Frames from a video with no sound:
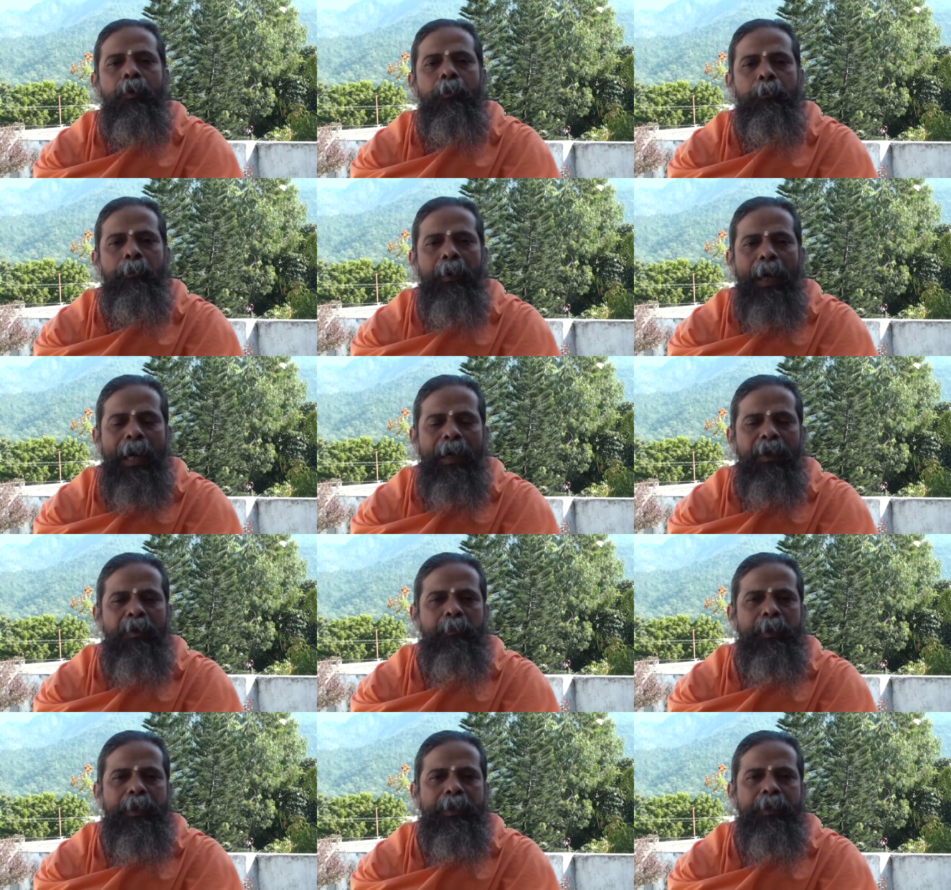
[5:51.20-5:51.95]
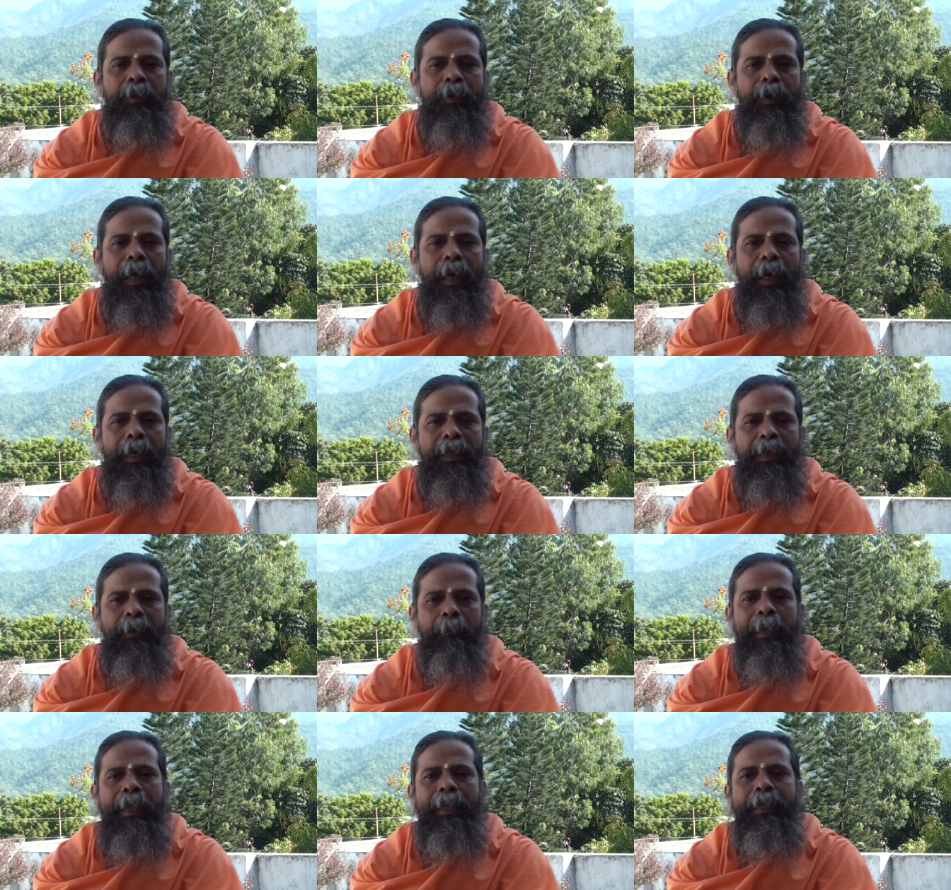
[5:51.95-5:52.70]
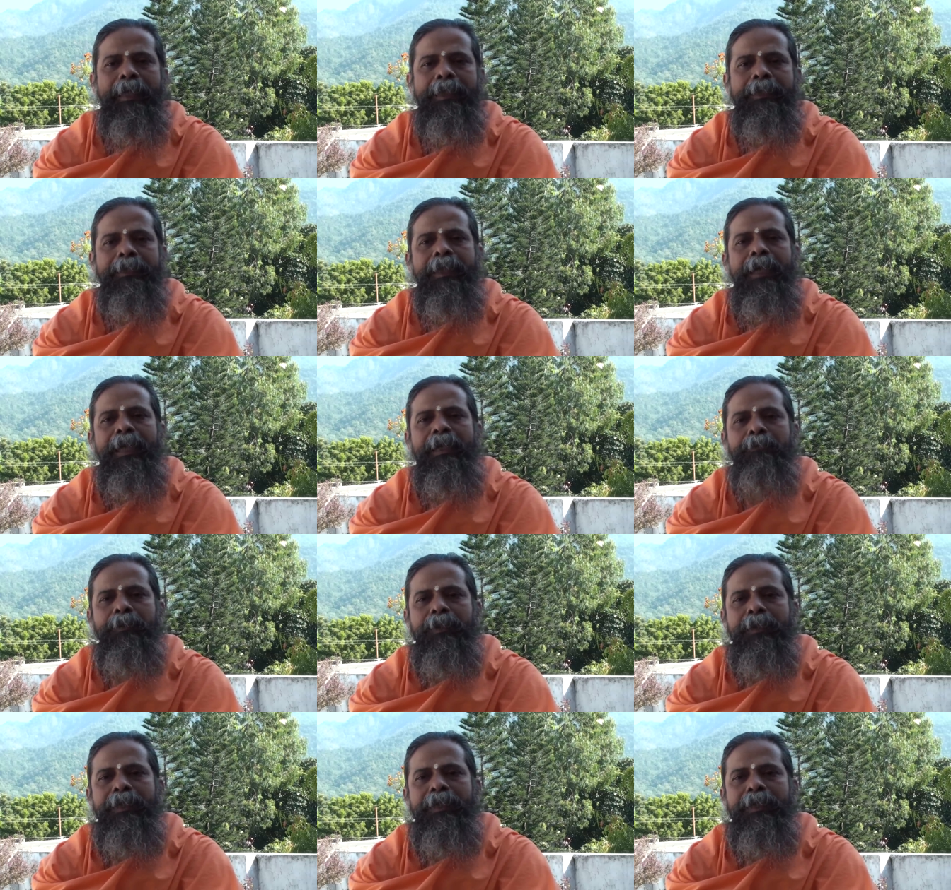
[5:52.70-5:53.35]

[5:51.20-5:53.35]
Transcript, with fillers: Prana Vikshana. In various names,